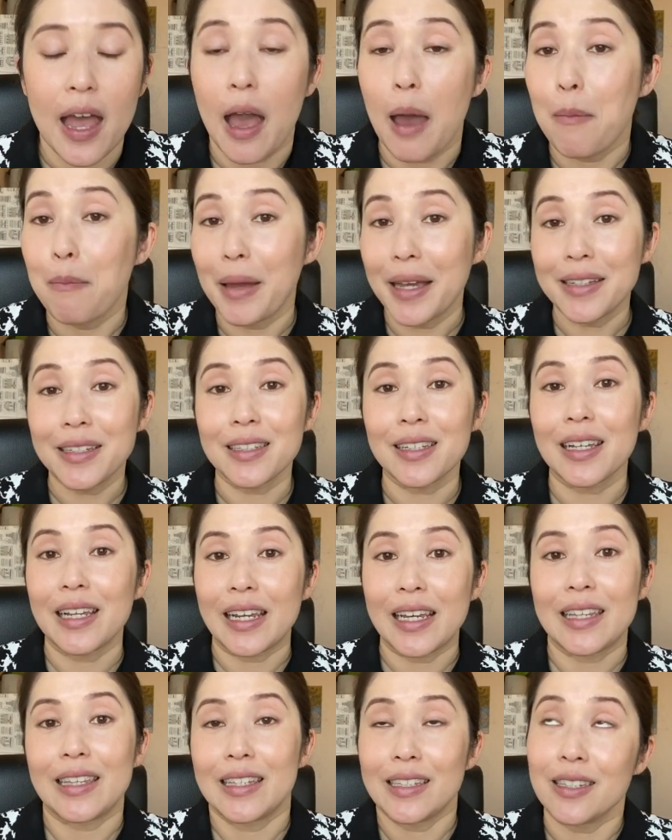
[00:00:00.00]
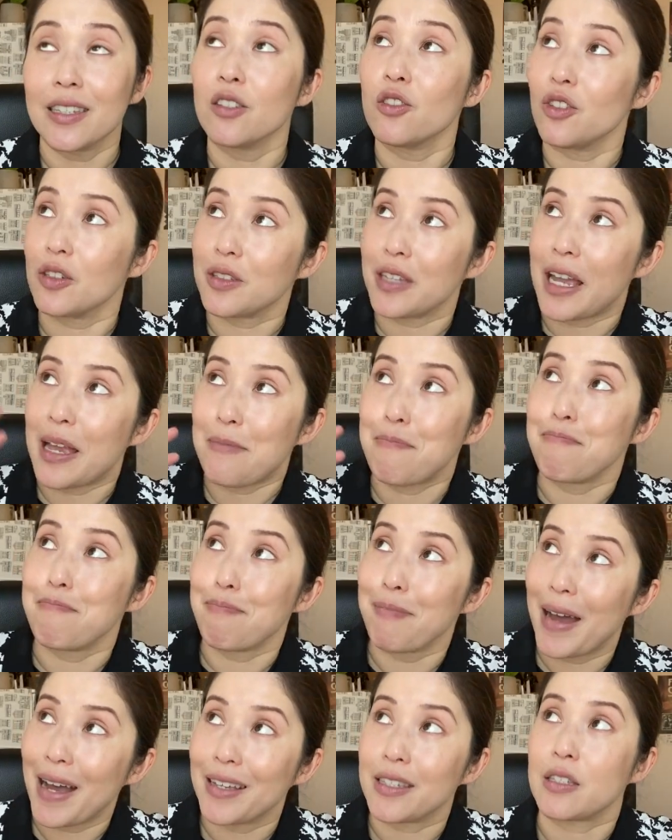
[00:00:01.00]
And basically, this is just a
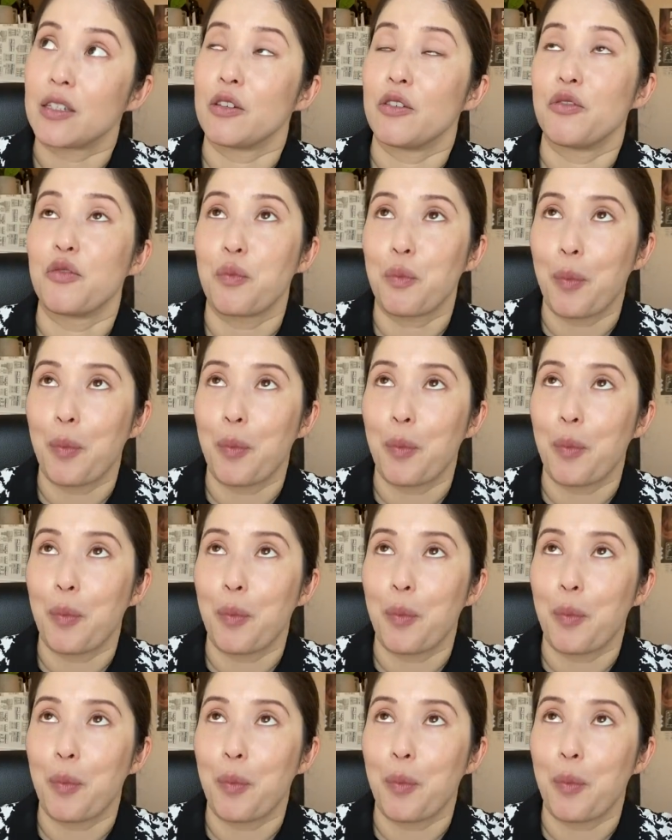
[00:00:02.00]
massive